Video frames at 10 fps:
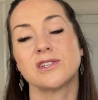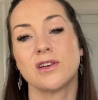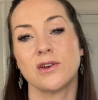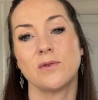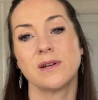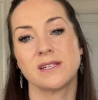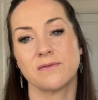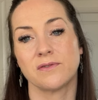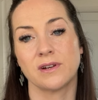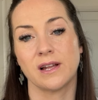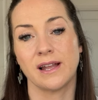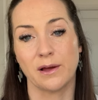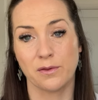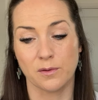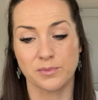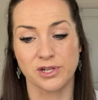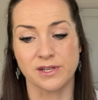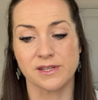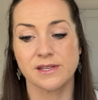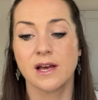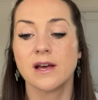two different length options.